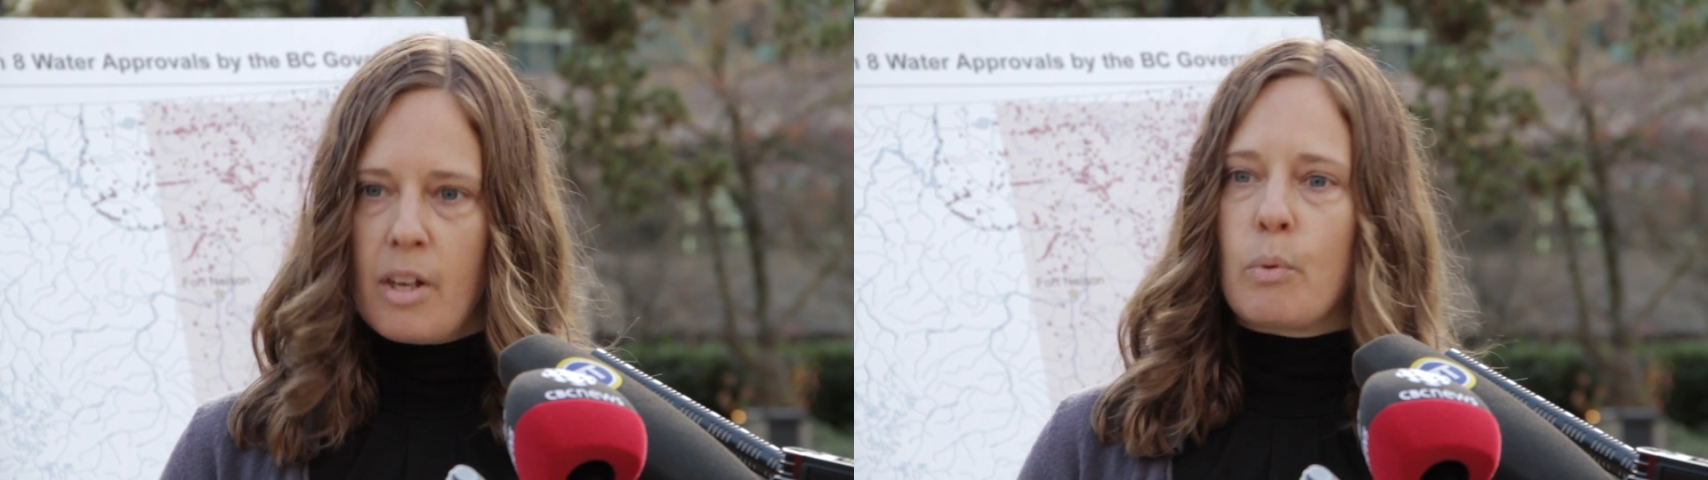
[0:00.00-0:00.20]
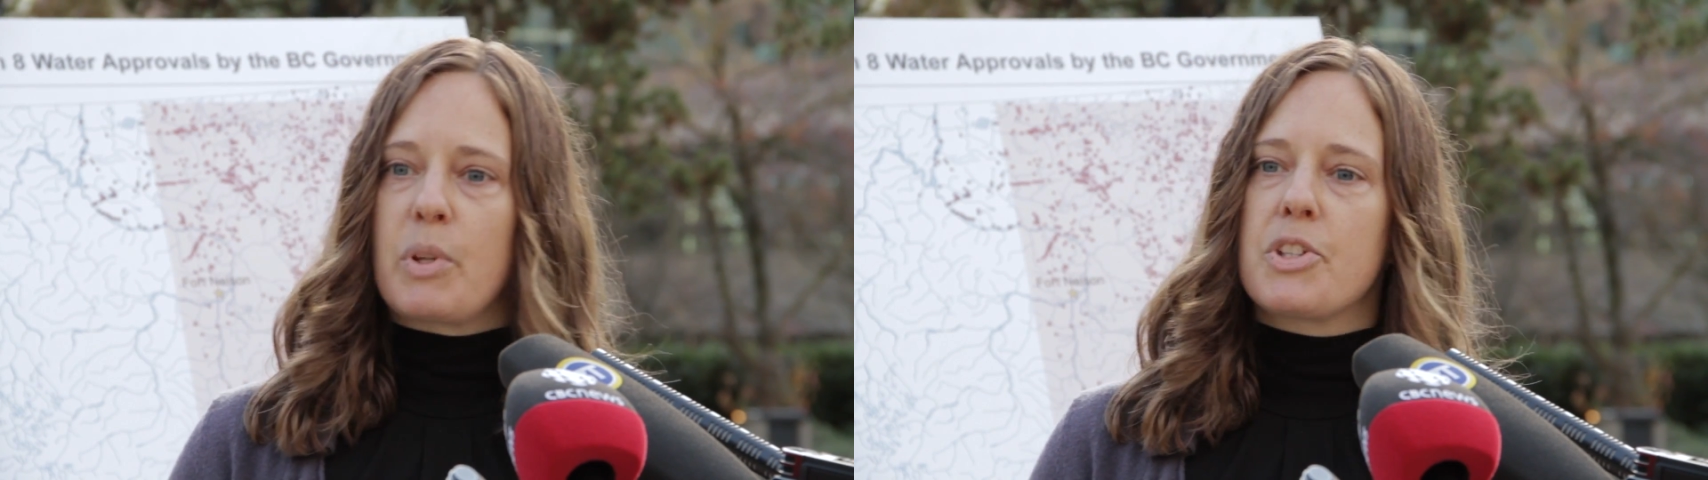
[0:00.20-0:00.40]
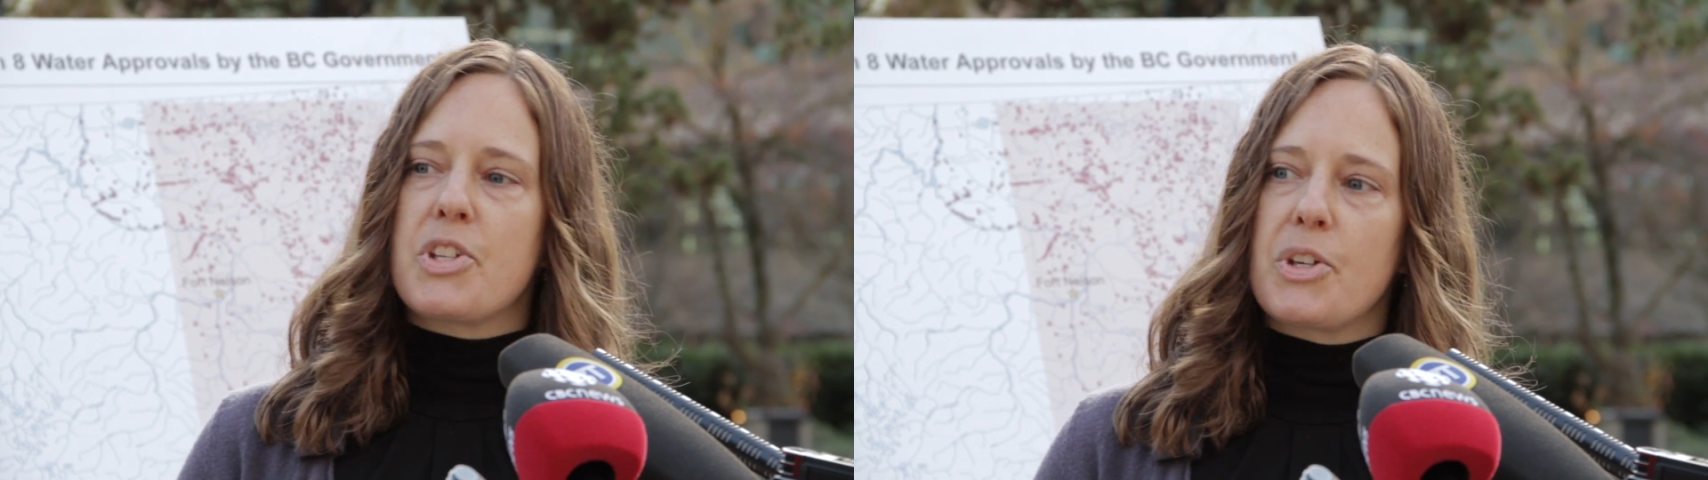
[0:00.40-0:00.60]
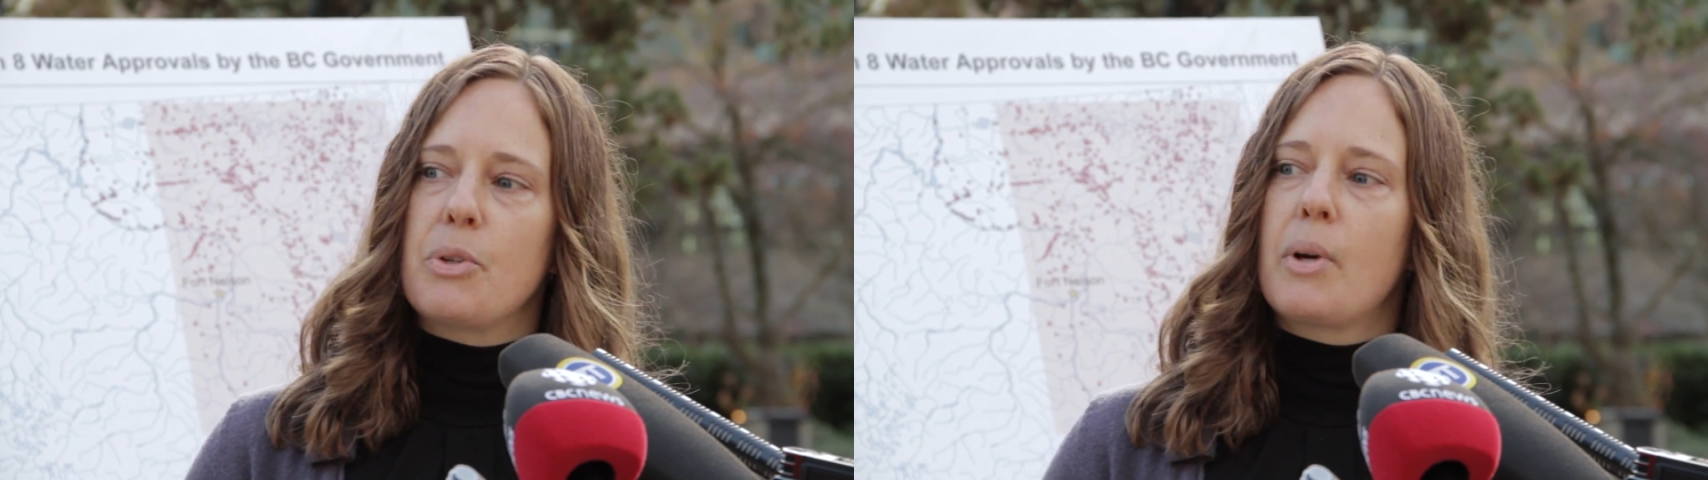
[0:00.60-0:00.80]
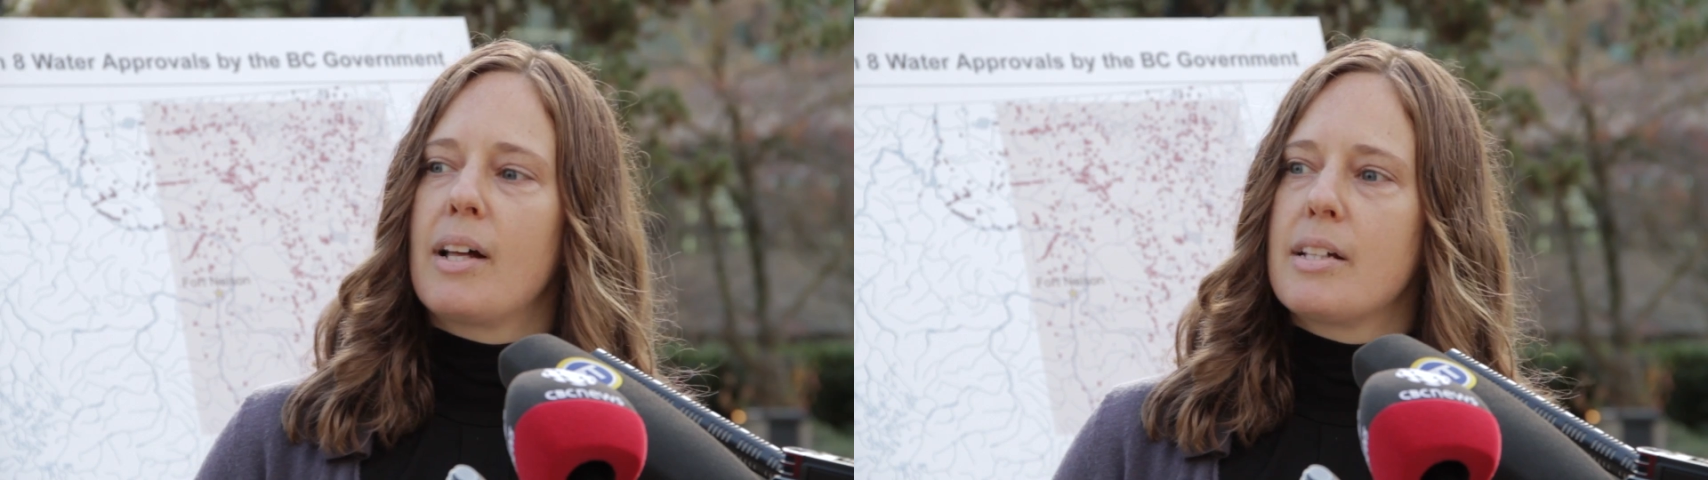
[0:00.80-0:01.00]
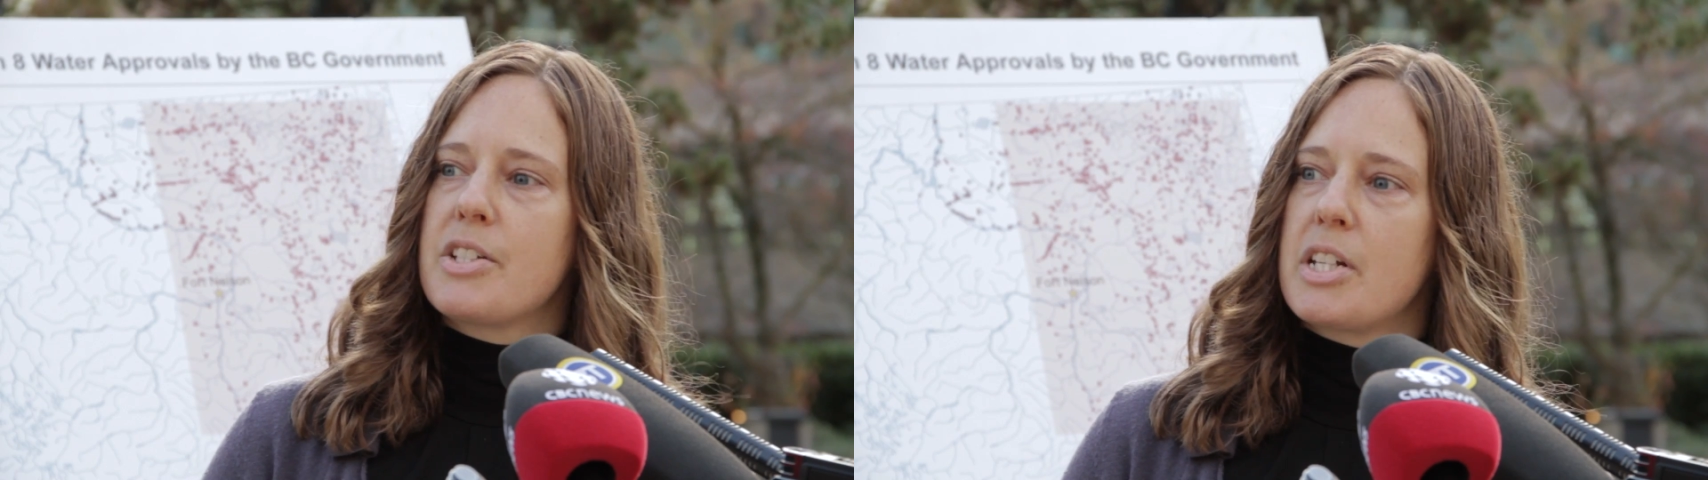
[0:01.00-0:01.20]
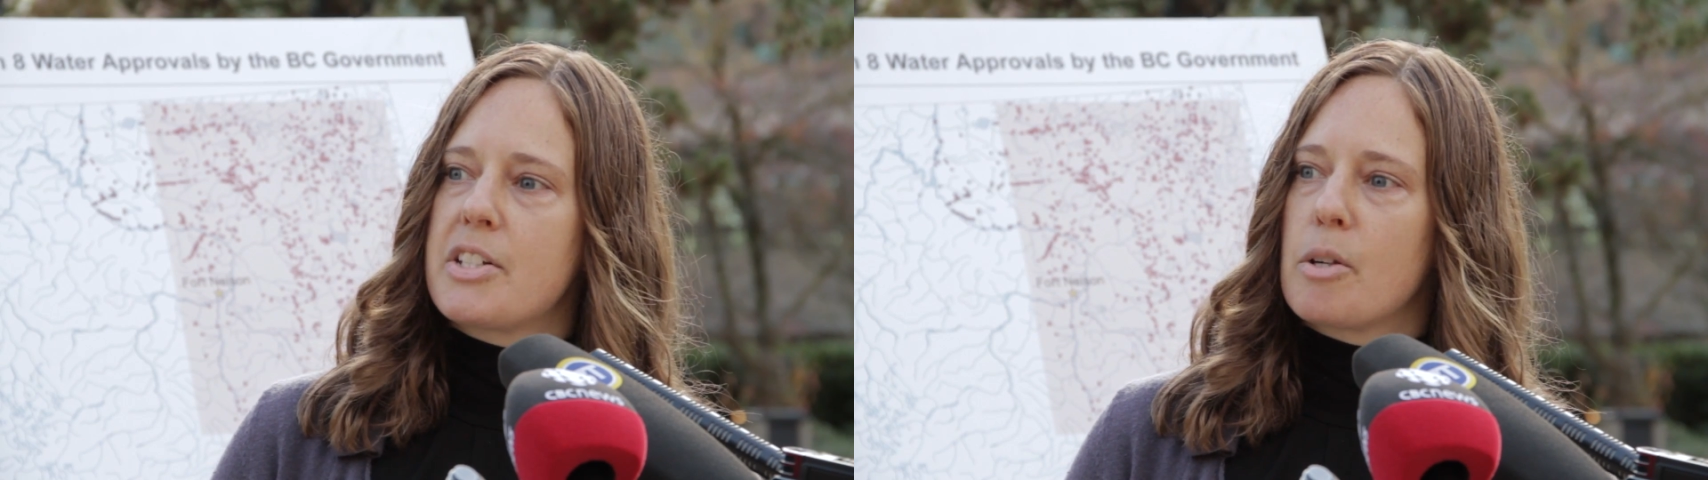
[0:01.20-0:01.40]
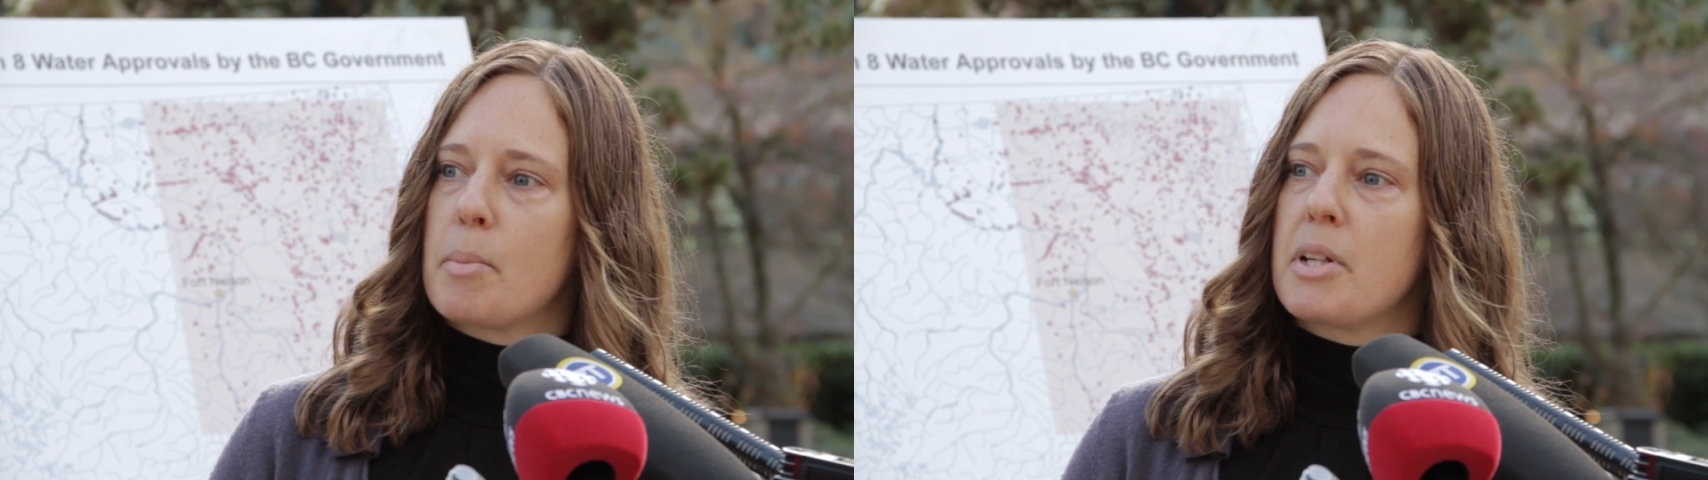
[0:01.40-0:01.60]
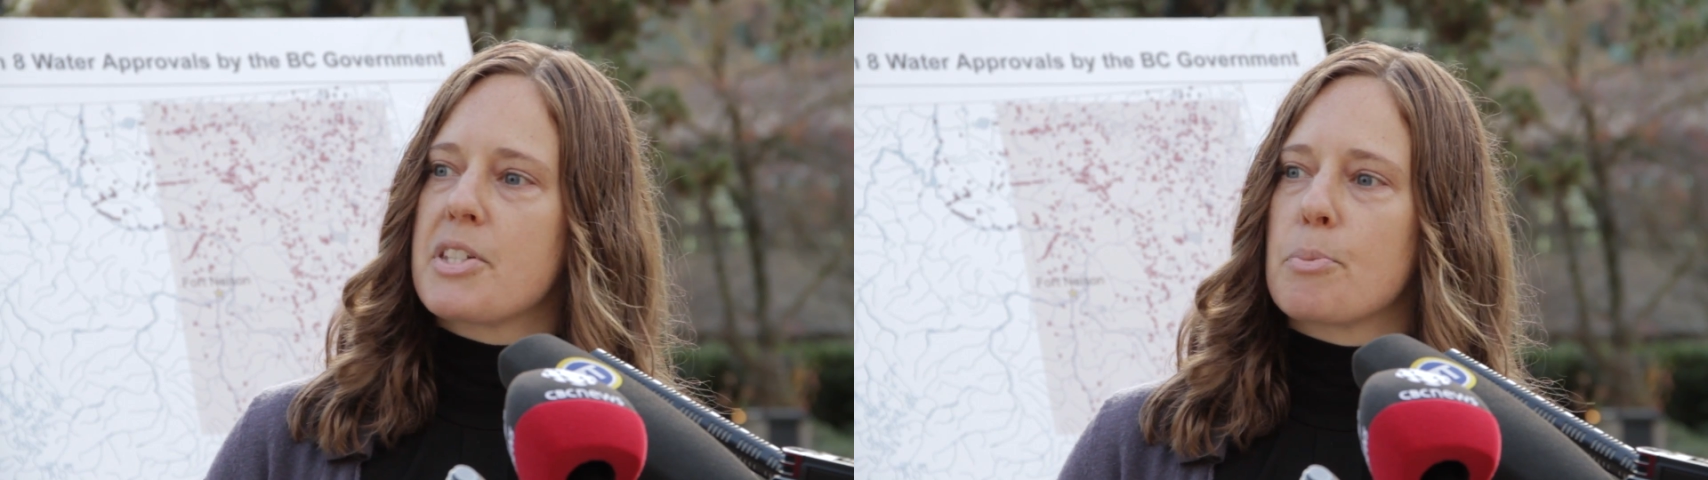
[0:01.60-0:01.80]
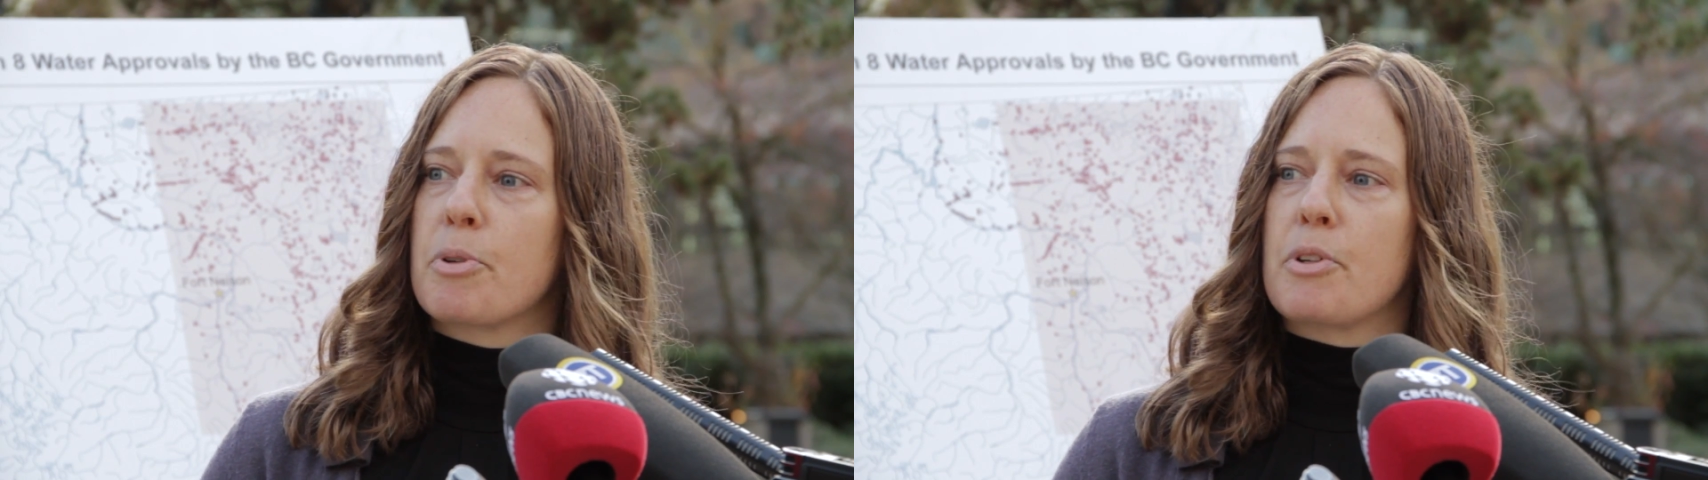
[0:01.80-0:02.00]
With 2 LNG terminals
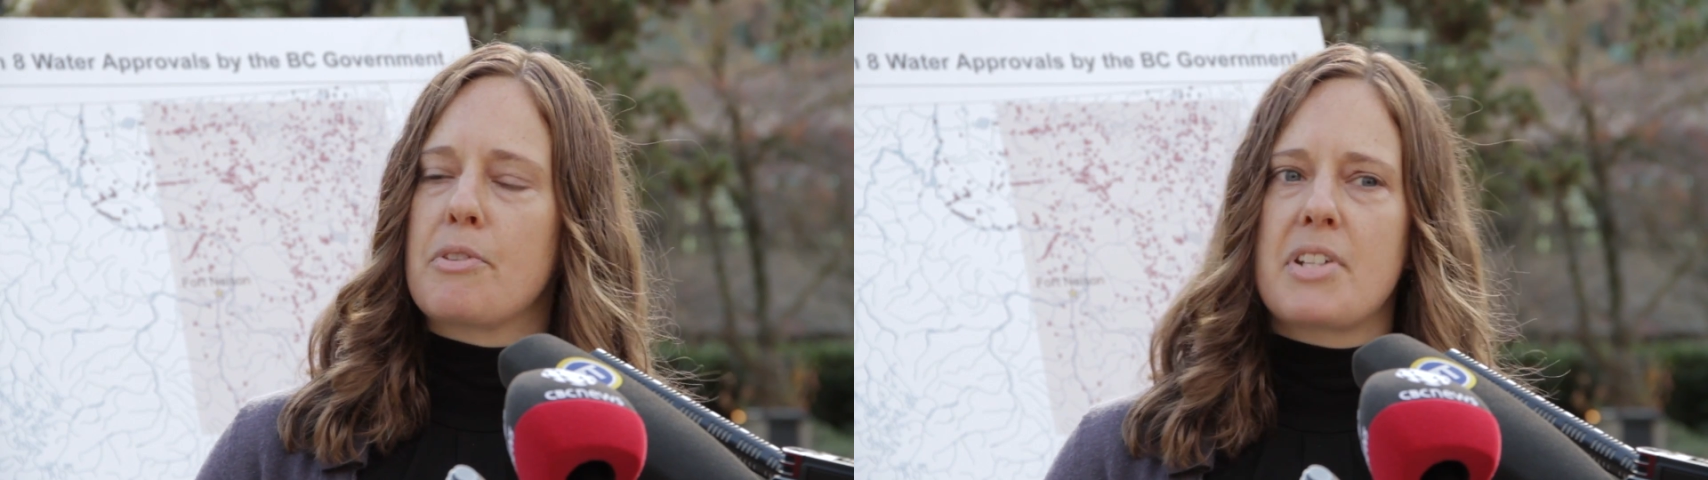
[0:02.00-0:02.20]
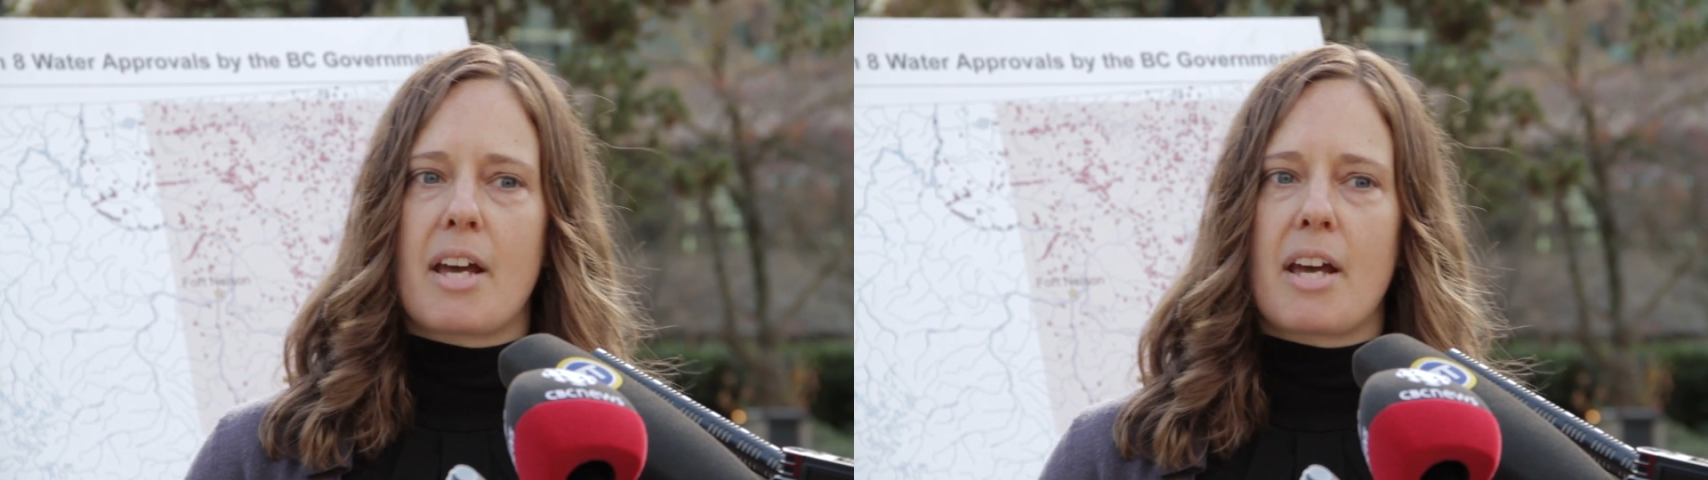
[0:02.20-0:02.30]
approved